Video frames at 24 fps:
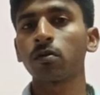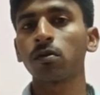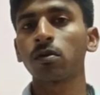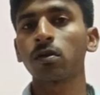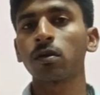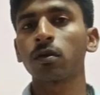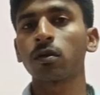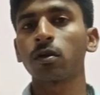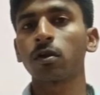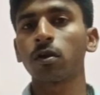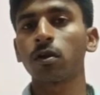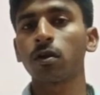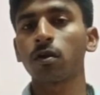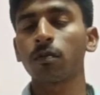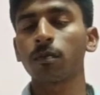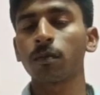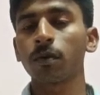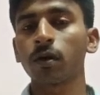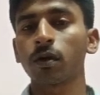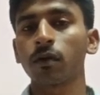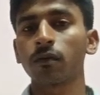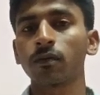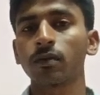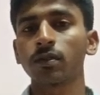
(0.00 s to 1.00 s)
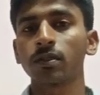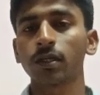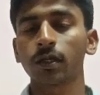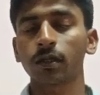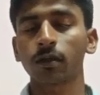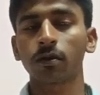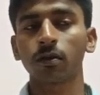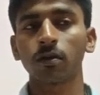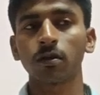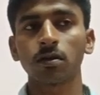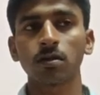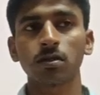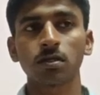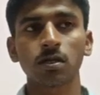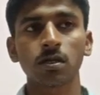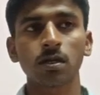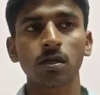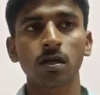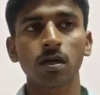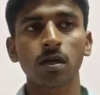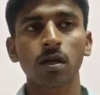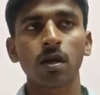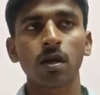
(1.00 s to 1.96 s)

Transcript: role in the development of this technology,